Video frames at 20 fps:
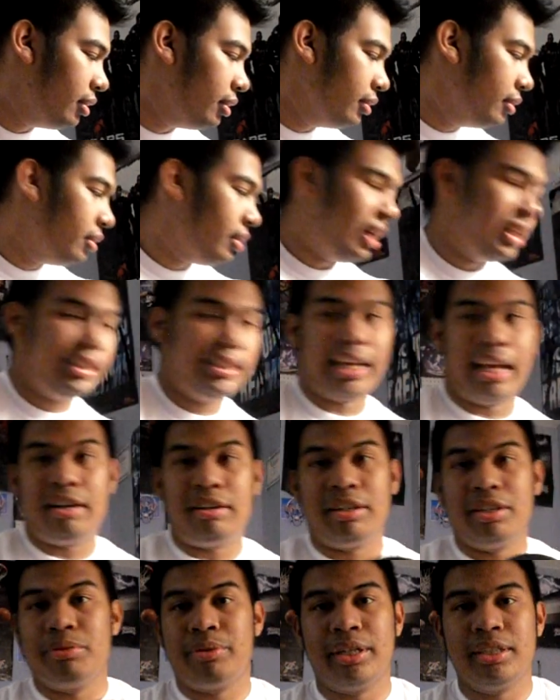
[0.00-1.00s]
I sat on
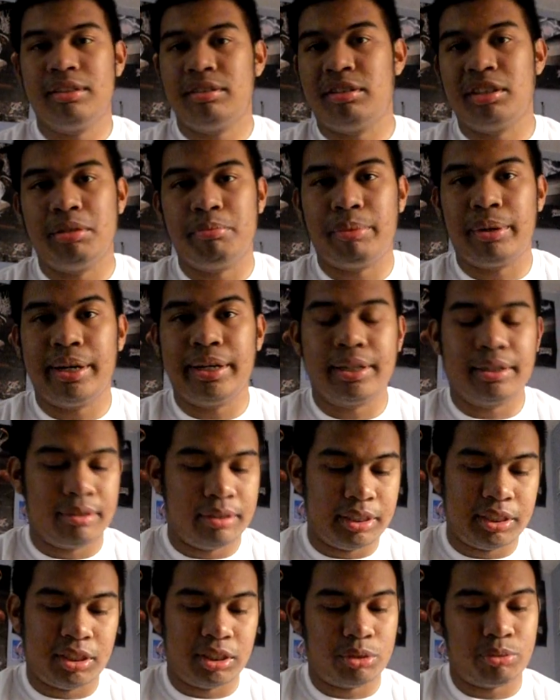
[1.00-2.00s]
it once, didn't break. It's
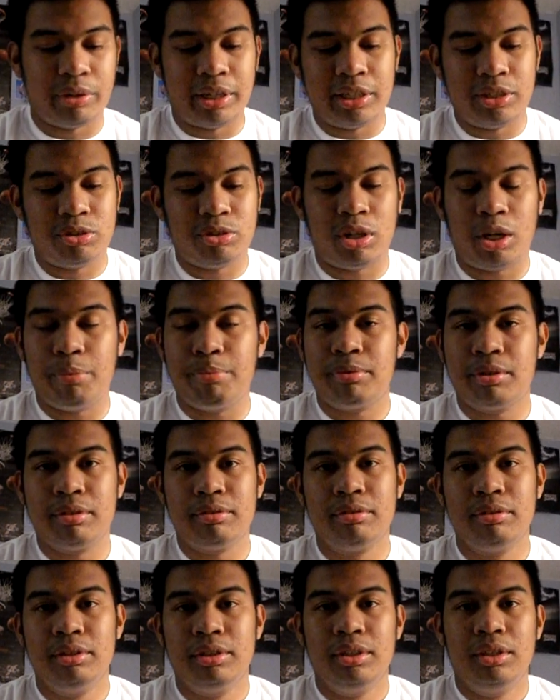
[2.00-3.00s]
just when it dropped
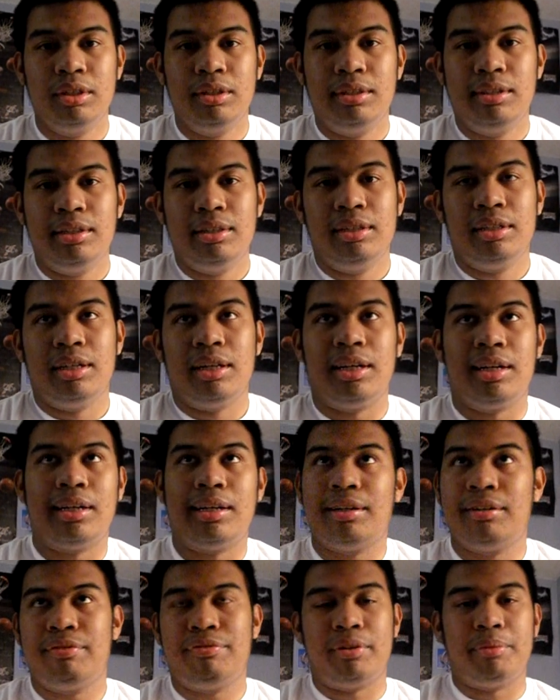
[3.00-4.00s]

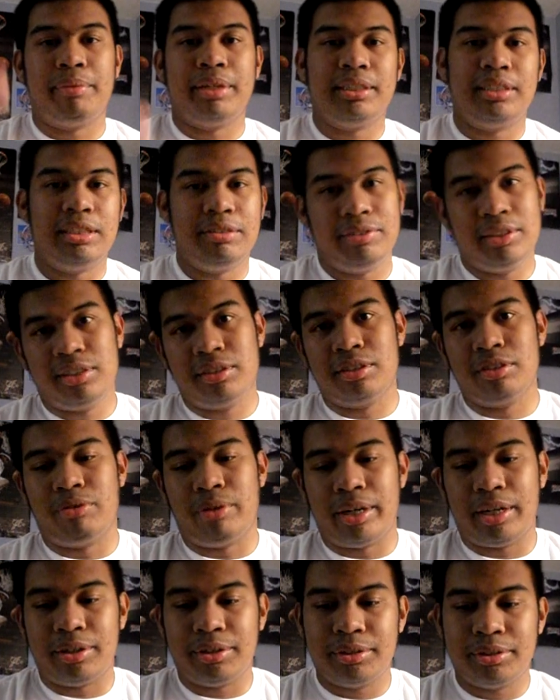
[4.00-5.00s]
from my TV to the
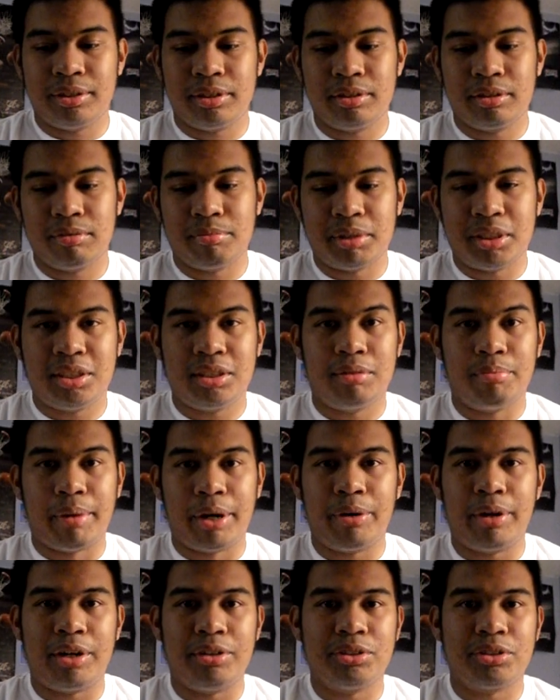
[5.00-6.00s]
ground. My
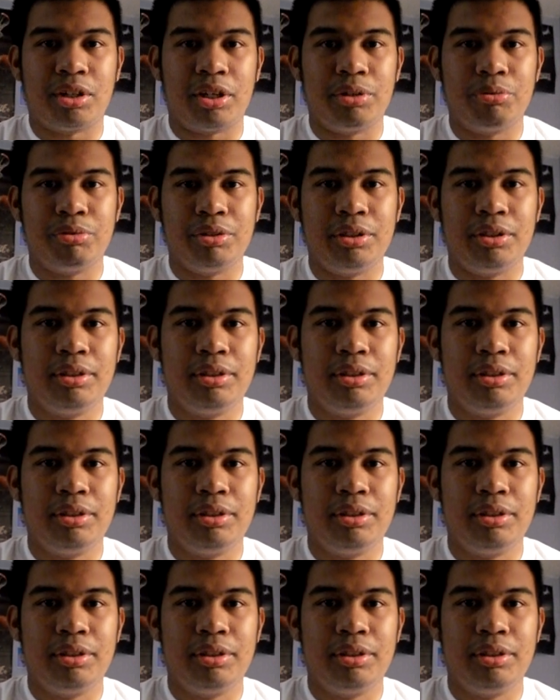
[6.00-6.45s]
ground is hardwood.